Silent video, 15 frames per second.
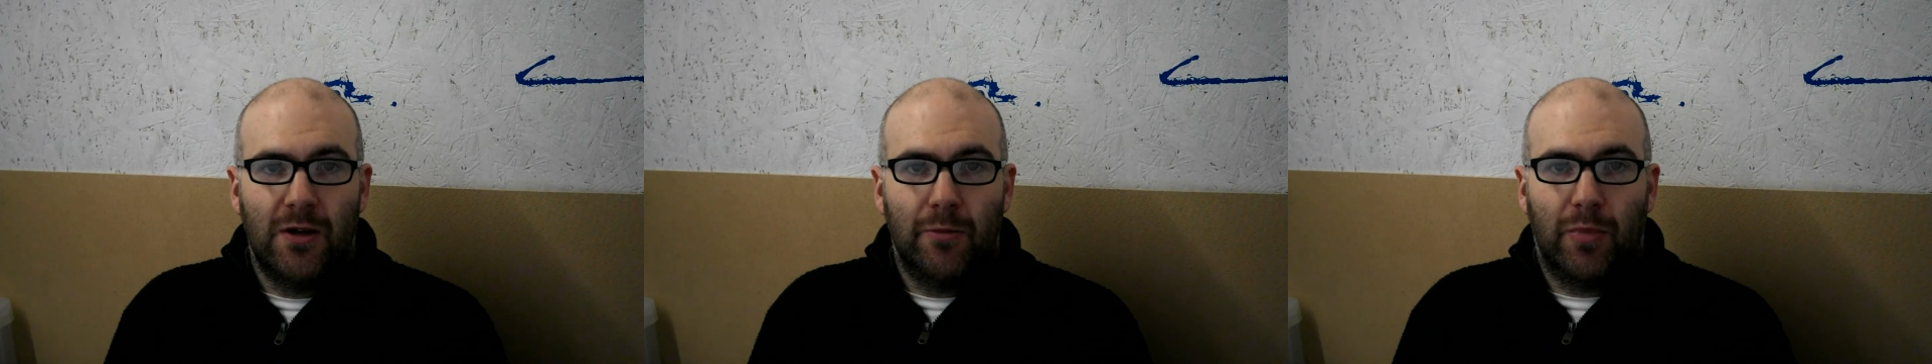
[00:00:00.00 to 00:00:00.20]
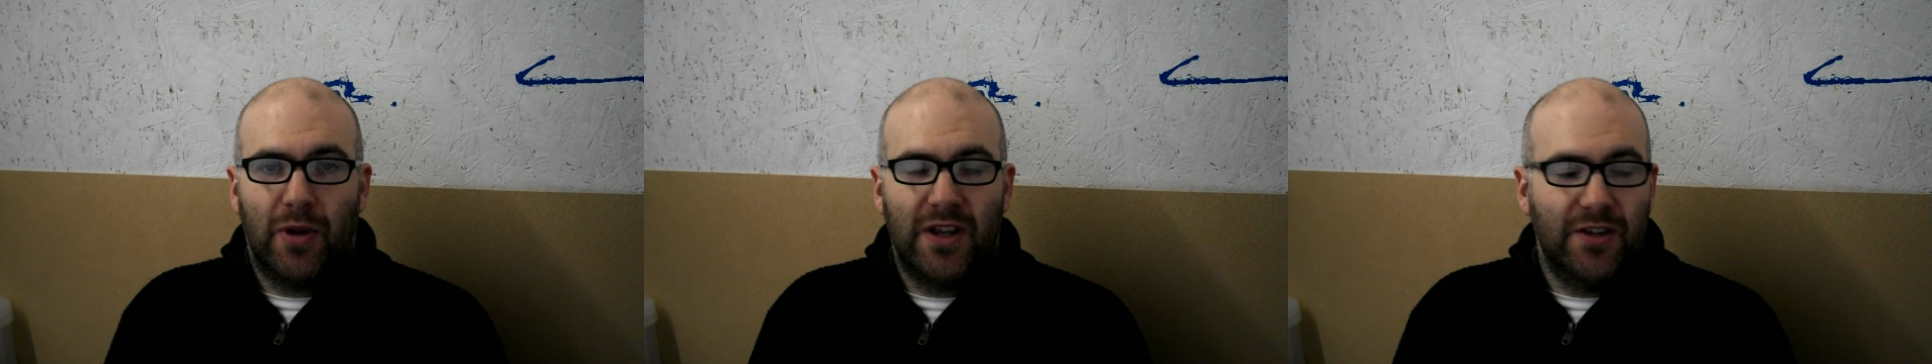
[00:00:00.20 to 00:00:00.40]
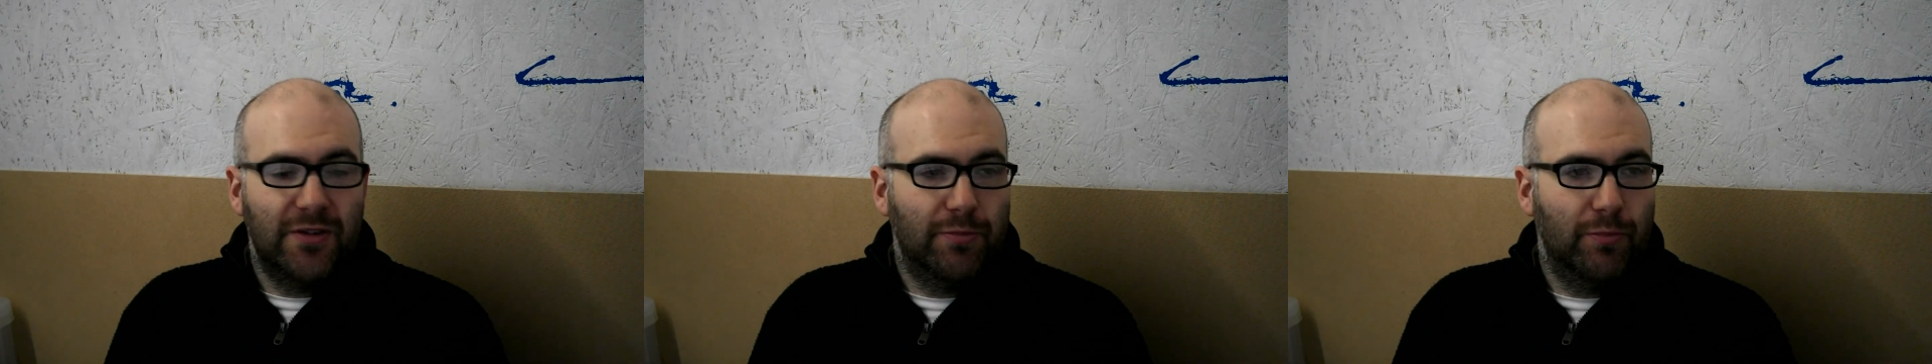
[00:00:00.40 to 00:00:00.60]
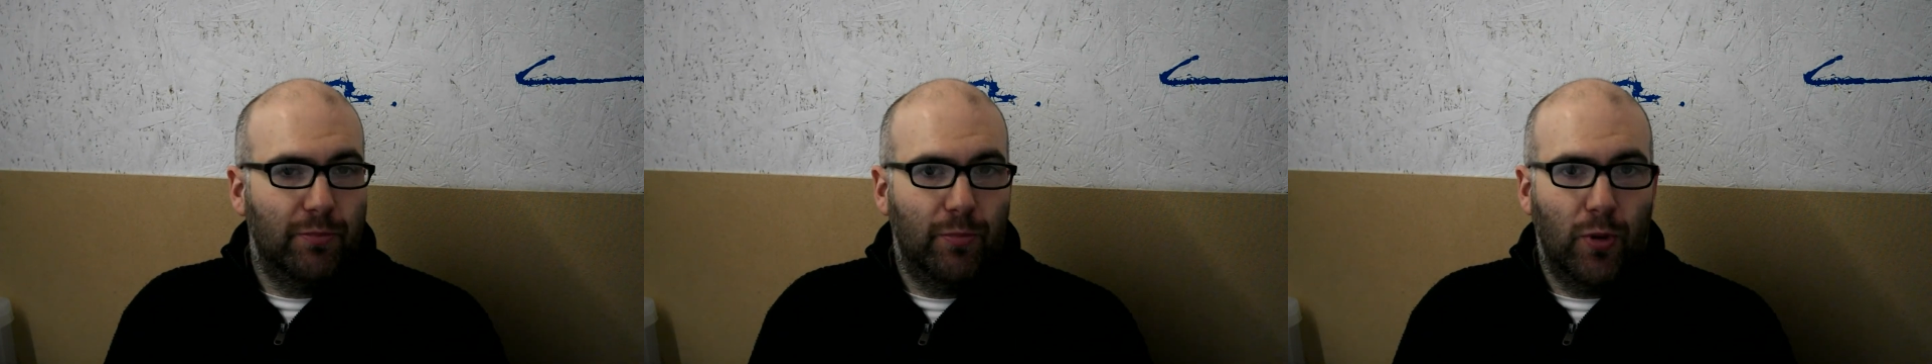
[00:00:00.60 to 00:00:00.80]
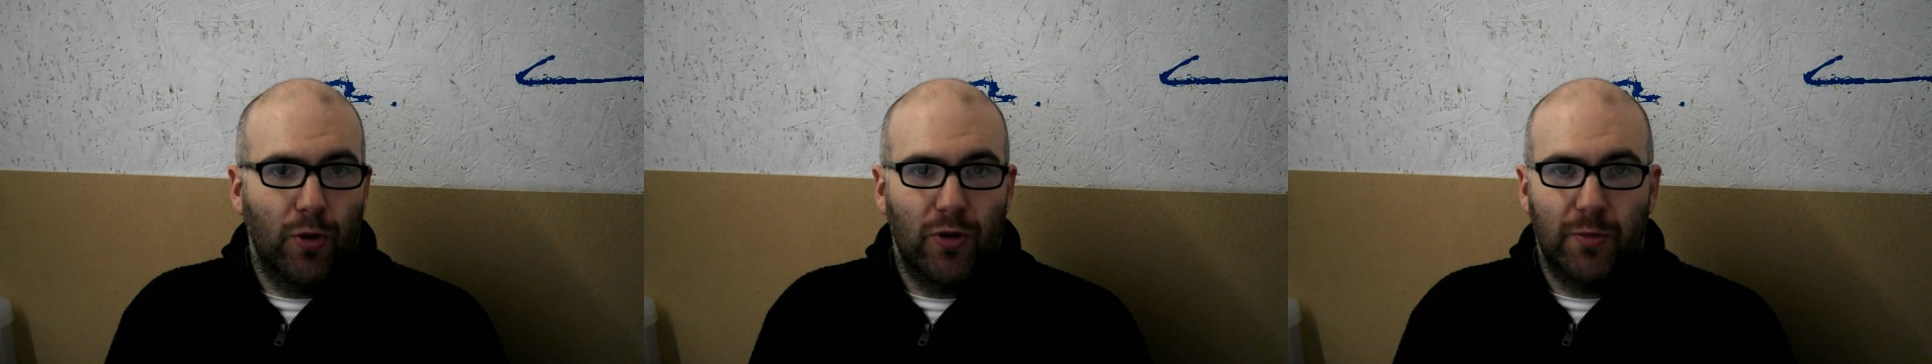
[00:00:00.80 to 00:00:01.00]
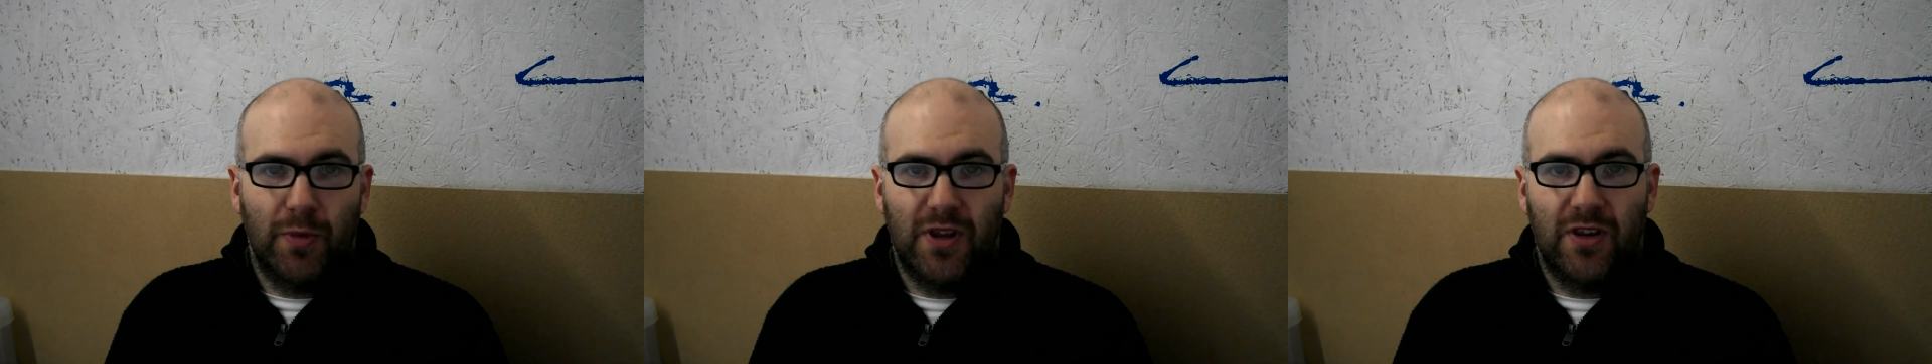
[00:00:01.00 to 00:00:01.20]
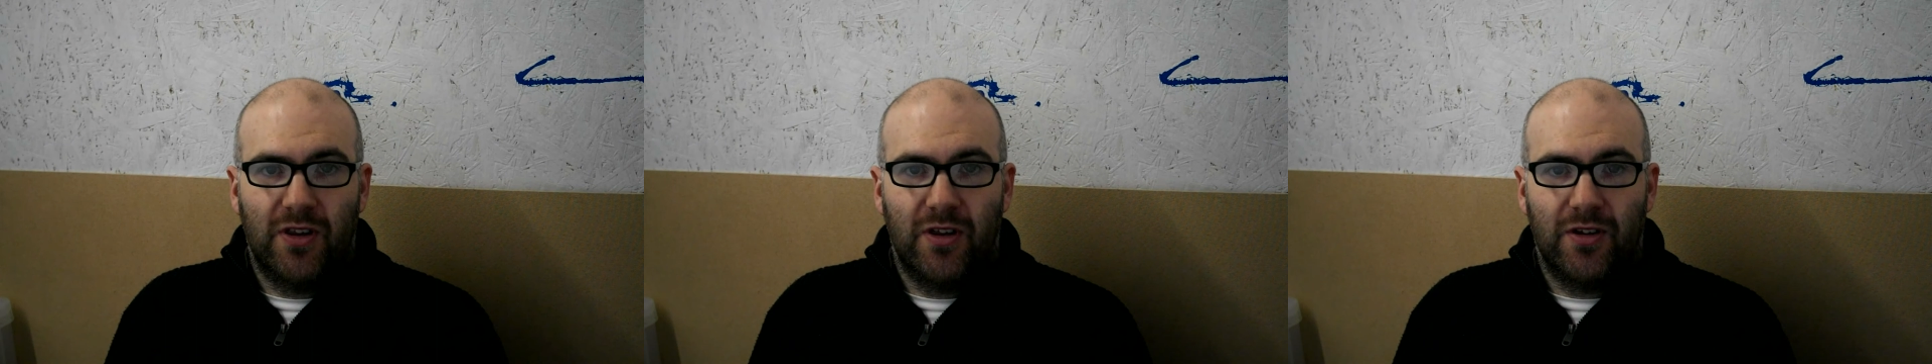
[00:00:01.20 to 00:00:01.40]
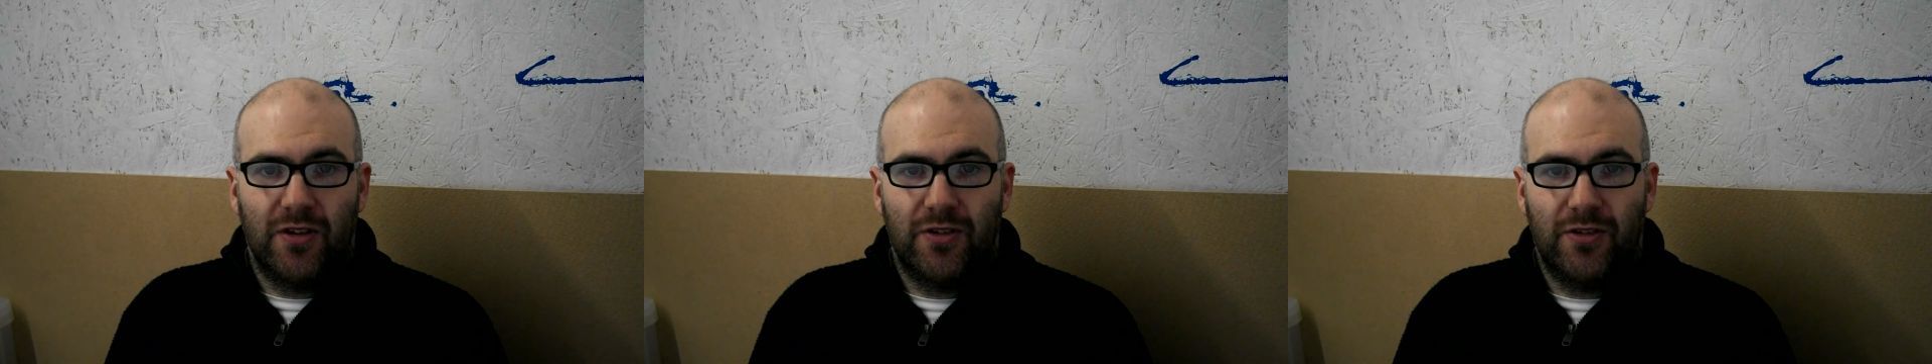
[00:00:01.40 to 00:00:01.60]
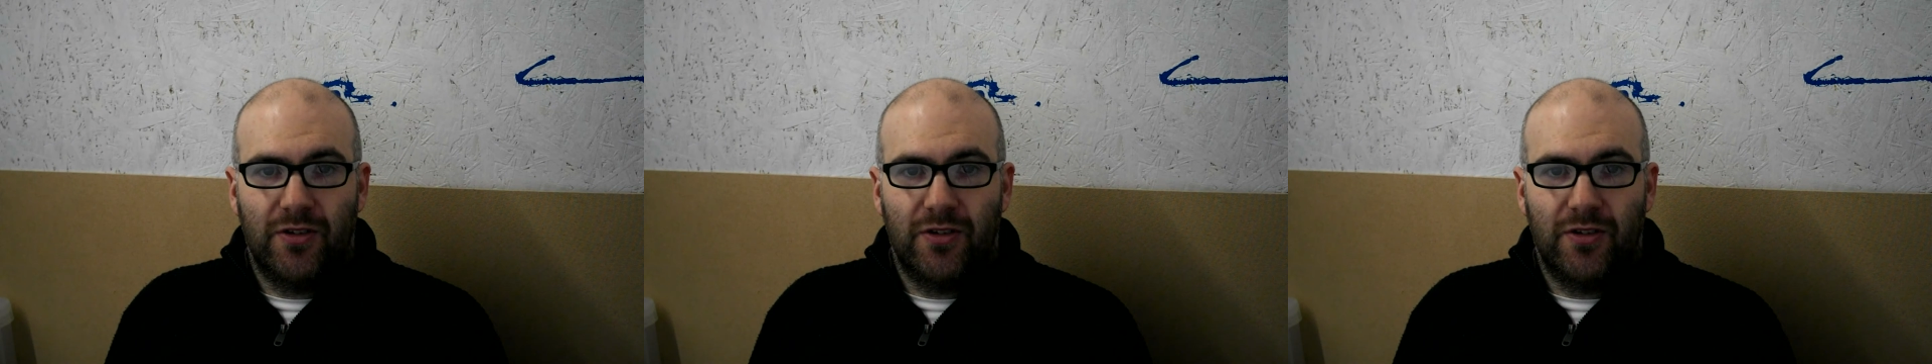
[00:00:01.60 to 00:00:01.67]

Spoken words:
please put them in the